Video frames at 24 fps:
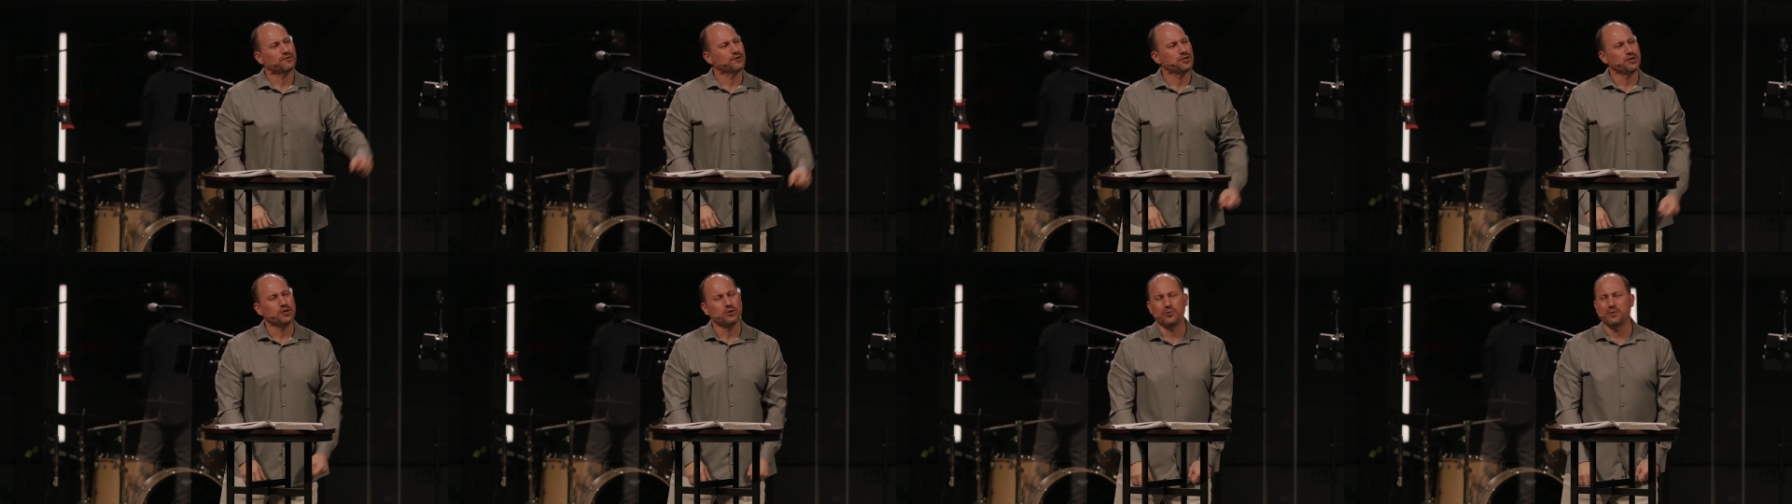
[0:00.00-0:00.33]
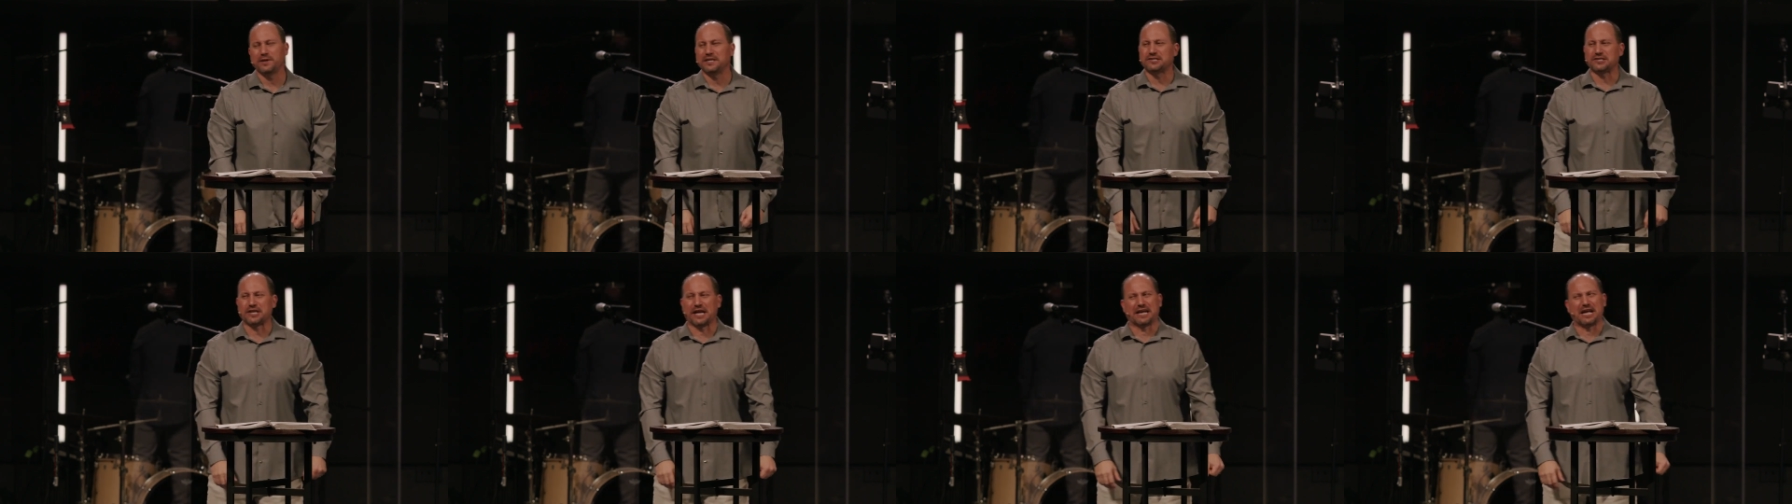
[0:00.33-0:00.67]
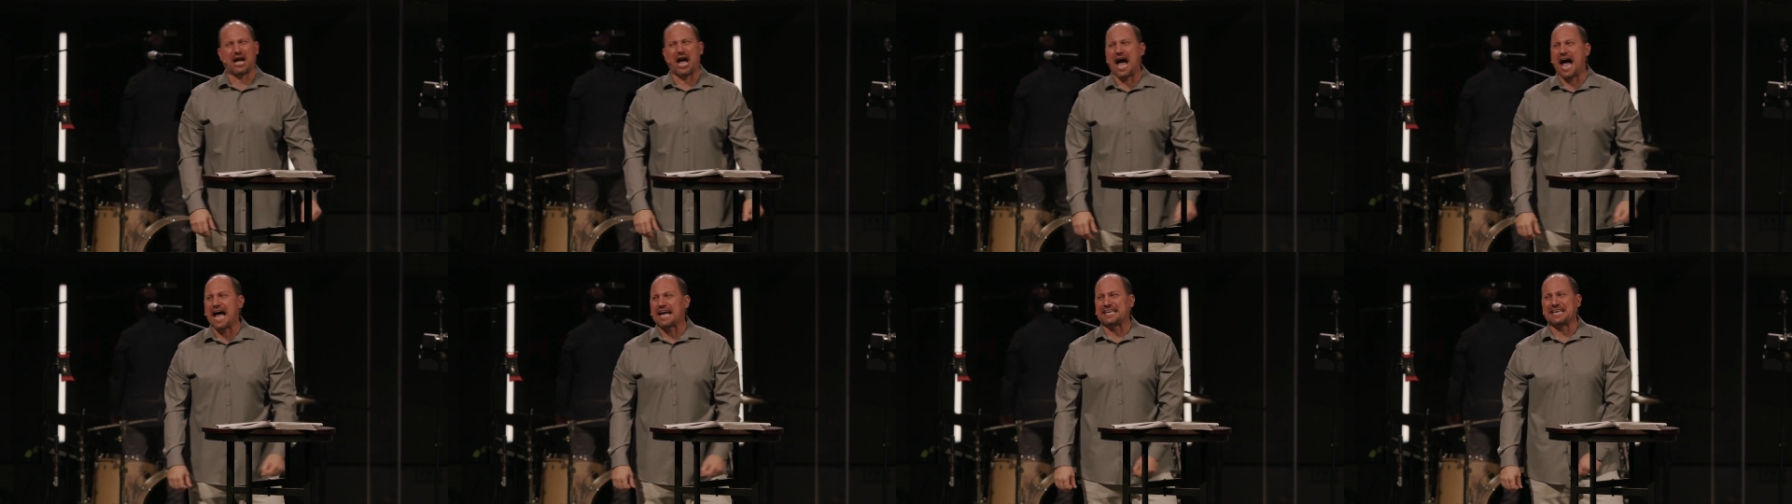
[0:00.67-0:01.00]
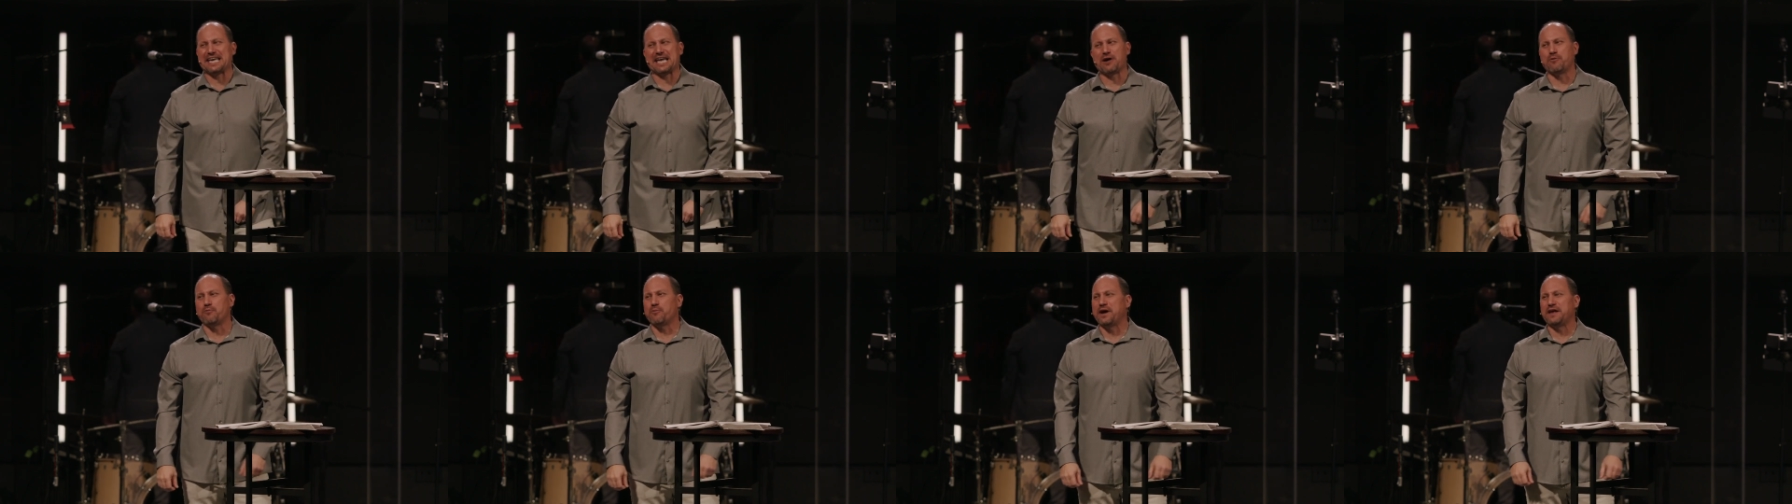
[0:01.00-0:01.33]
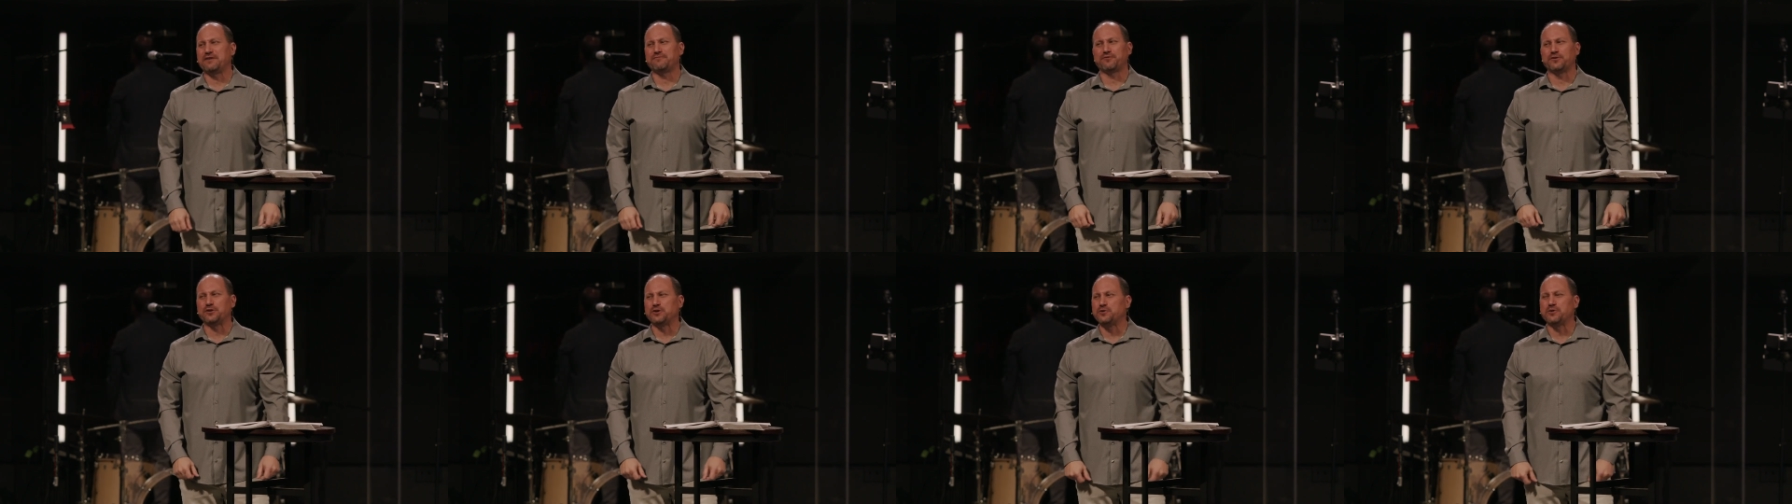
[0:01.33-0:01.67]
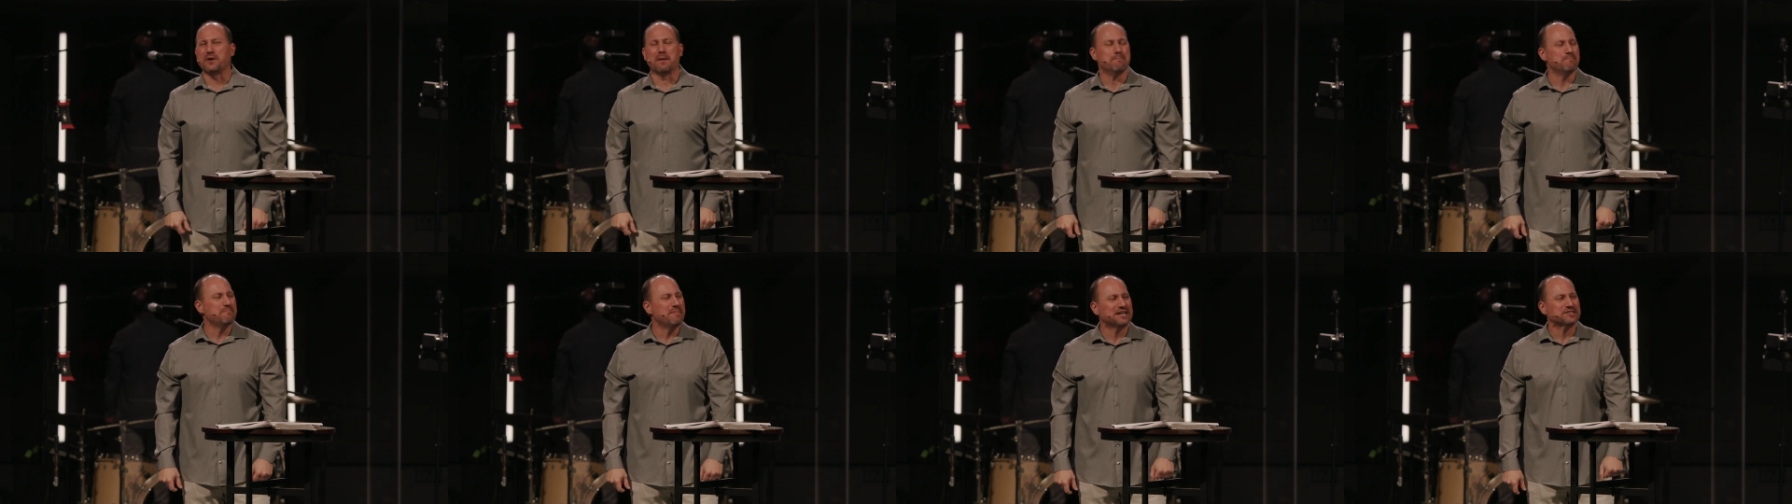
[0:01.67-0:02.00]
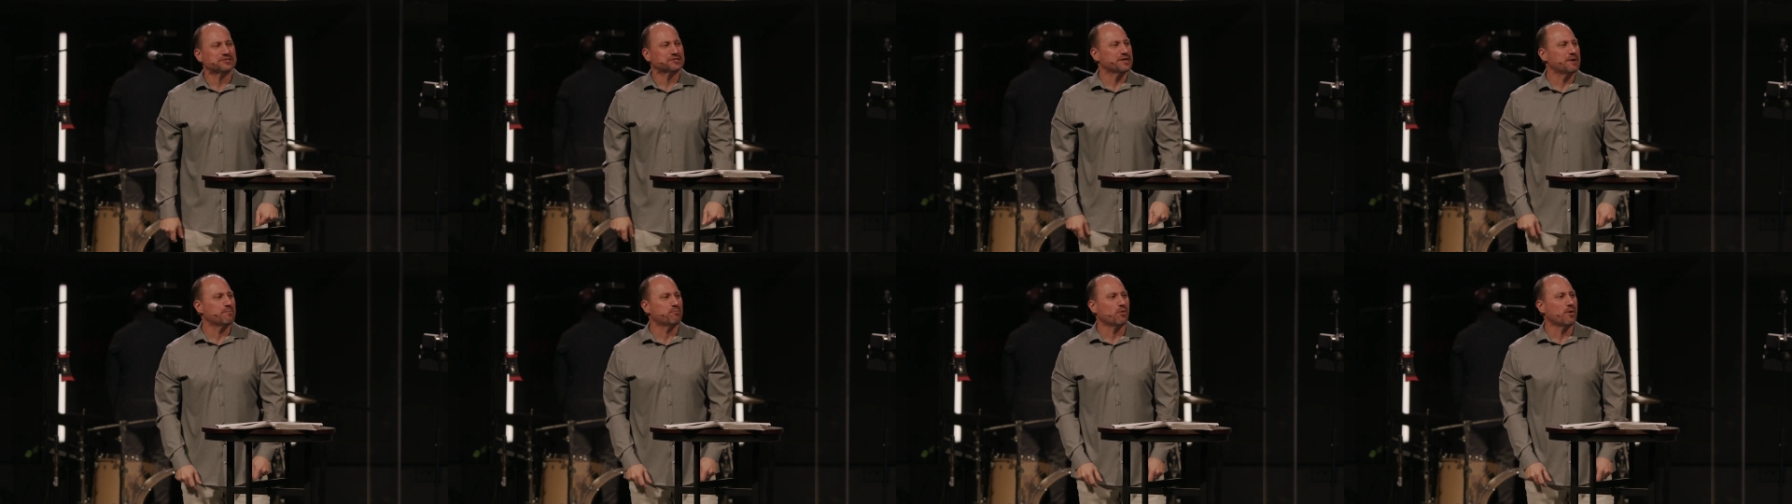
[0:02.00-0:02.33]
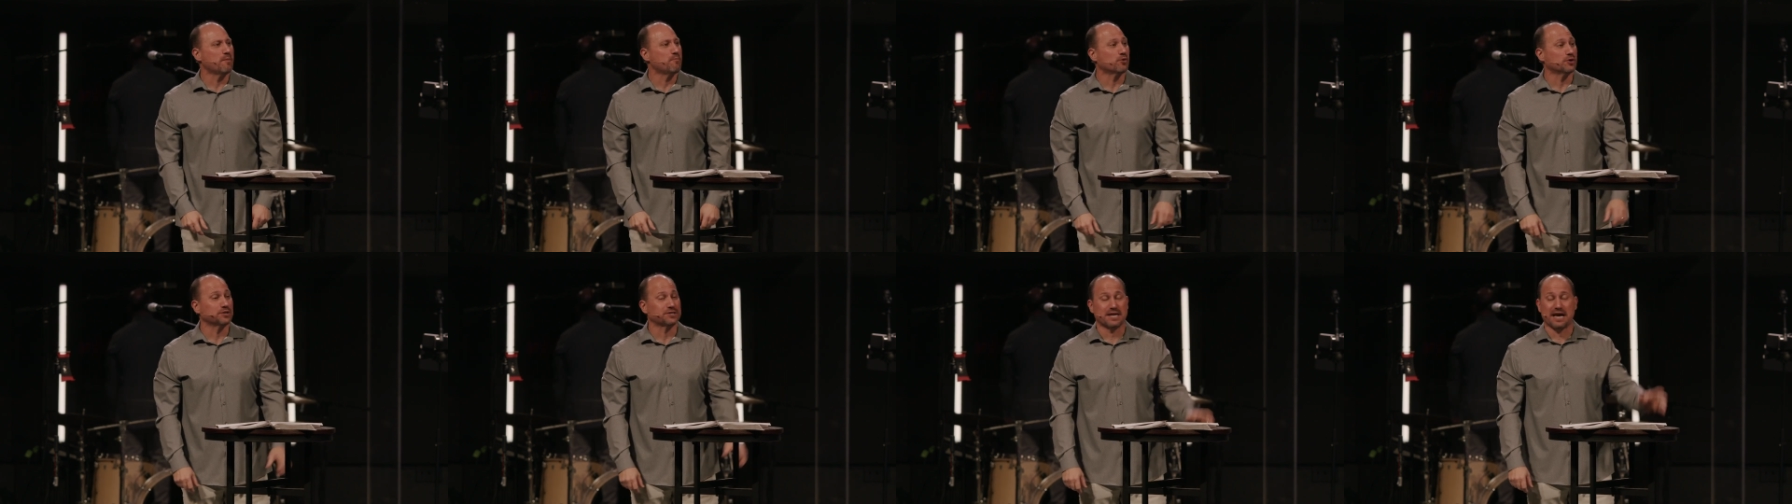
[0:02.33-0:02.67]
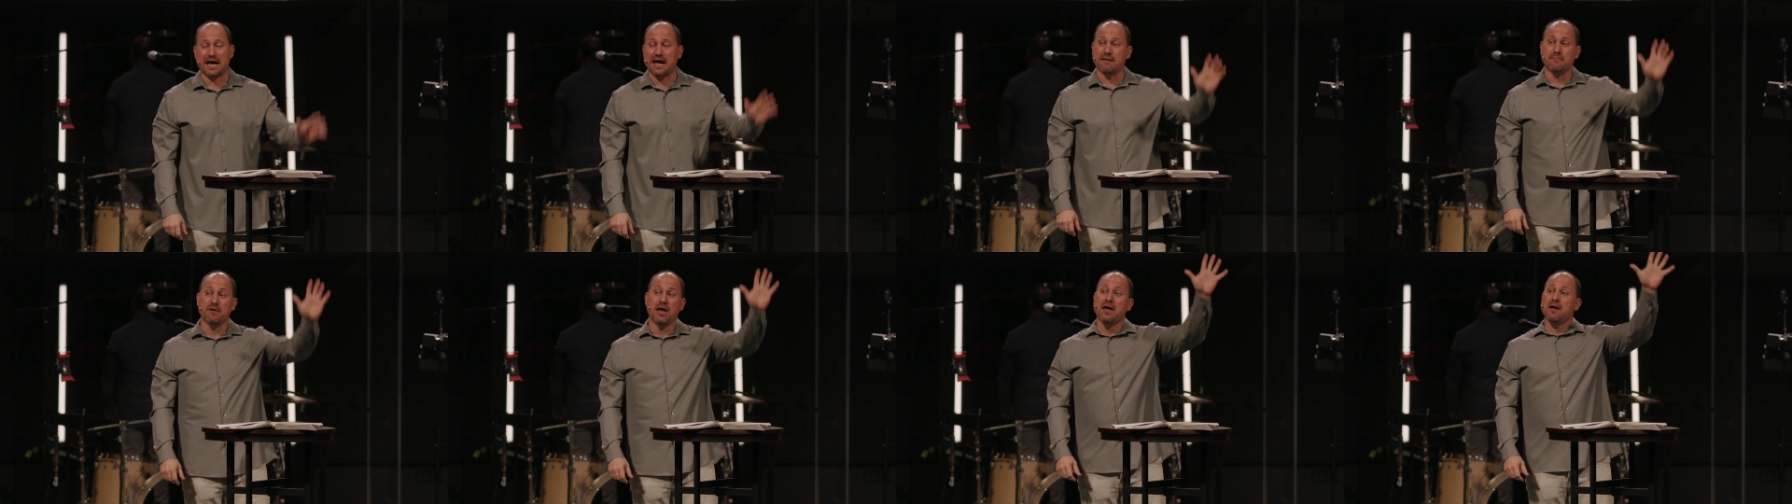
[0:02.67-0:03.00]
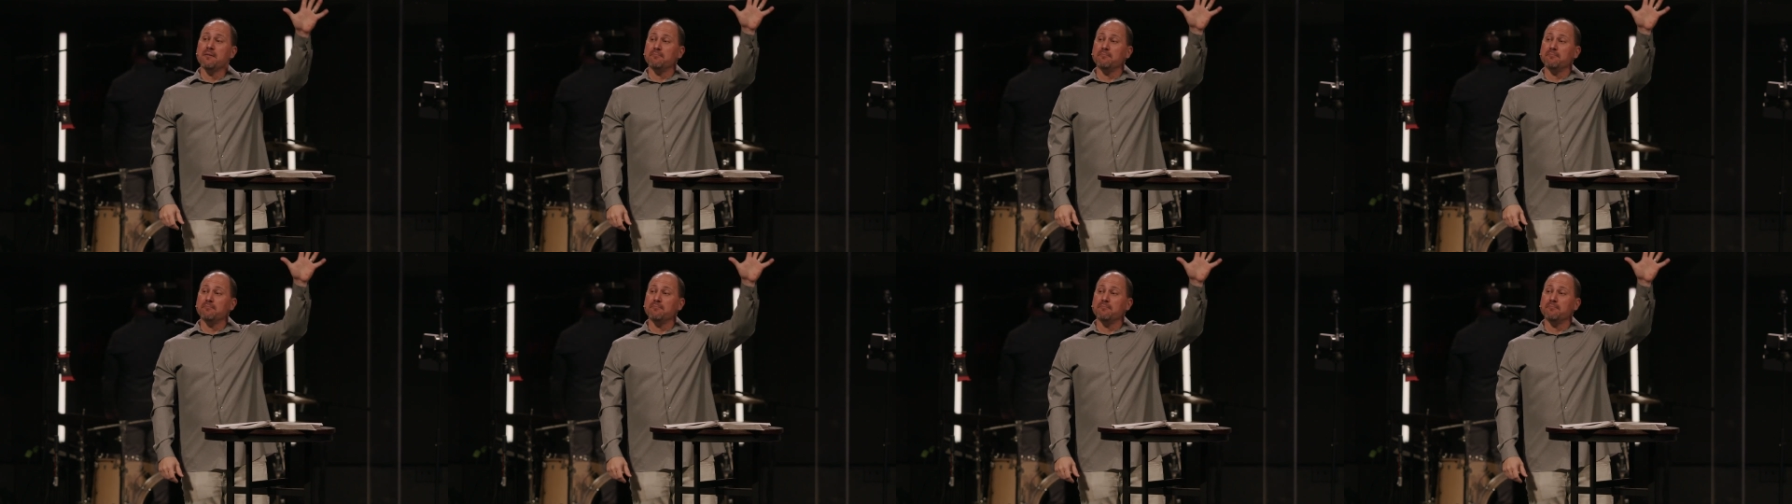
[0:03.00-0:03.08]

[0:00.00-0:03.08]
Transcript: you and he's like, I can't wait for you to mess up one more time.